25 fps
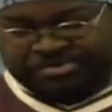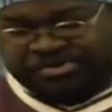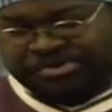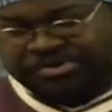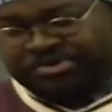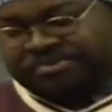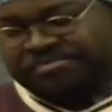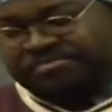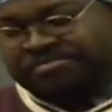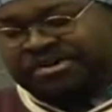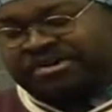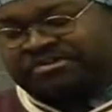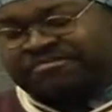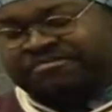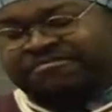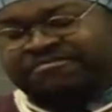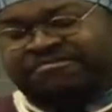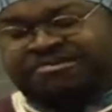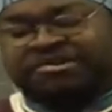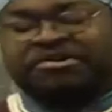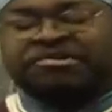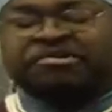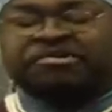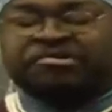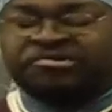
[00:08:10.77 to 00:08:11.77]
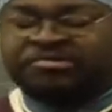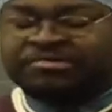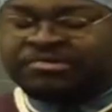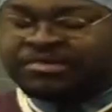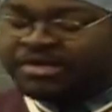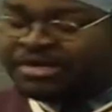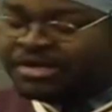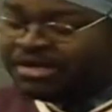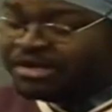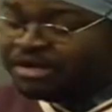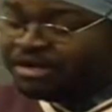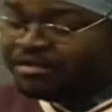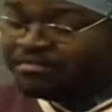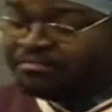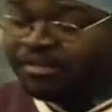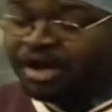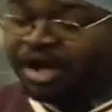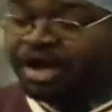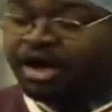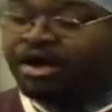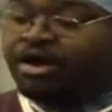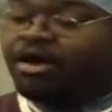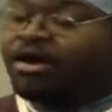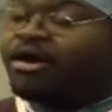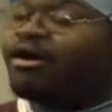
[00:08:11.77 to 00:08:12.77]
put my phone,
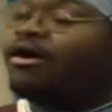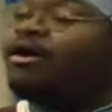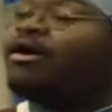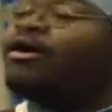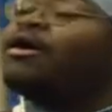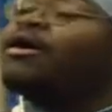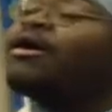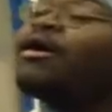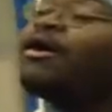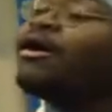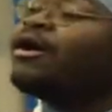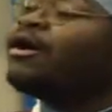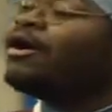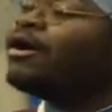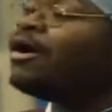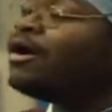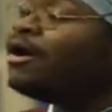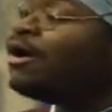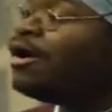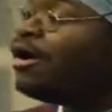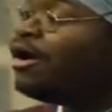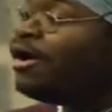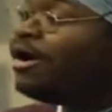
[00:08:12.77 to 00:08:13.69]
my car,